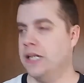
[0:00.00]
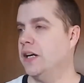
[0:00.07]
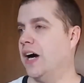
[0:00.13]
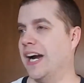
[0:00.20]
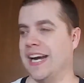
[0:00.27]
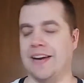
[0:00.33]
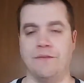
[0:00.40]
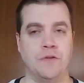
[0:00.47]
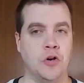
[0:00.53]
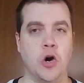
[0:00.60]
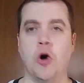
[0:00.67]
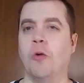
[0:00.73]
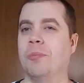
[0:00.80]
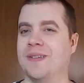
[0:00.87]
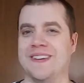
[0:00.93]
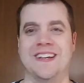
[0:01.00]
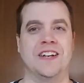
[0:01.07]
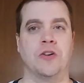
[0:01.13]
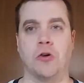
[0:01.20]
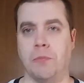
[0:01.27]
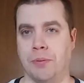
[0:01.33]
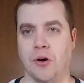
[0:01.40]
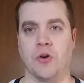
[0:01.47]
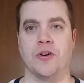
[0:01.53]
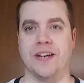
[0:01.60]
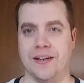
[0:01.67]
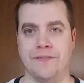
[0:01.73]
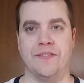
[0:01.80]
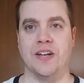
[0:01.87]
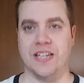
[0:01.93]
I have no political
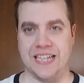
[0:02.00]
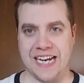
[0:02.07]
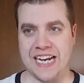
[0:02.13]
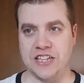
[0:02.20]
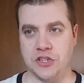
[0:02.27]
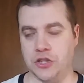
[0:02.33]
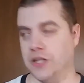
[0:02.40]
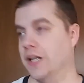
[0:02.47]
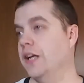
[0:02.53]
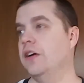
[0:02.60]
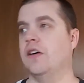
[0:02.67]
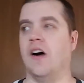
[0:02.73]
party affiliation.